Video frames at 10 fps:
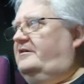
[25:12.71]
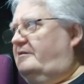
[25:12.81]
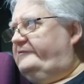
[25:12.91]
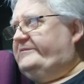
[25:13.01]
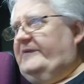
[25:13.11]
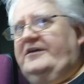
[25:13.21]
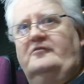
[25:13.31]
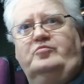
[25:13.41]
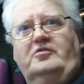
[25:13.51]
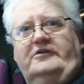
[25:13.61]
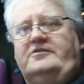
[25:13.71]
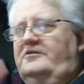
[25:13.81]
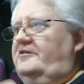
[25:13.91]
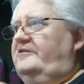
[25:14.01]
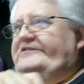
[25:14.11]
oh, it's made of wood.
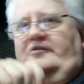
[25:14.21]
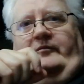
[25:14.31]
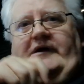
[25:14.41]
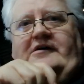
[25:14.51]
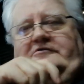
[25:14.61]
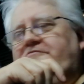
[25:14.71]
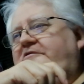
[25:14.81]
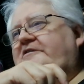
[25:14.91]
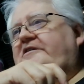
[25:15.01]
It's not metal.